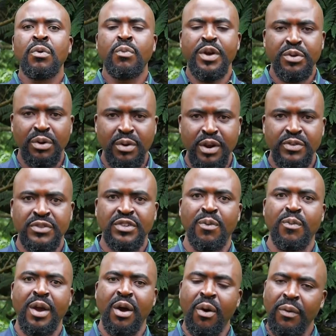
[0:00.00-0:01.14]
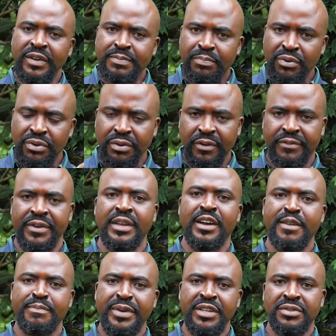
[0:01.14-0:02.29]
When you're going to somewhere, always put your faith
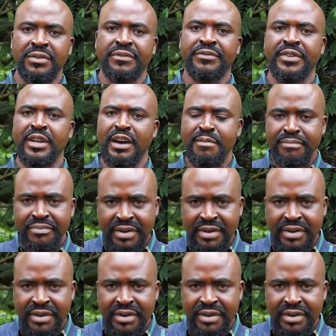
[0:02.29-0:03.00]
and base your faith and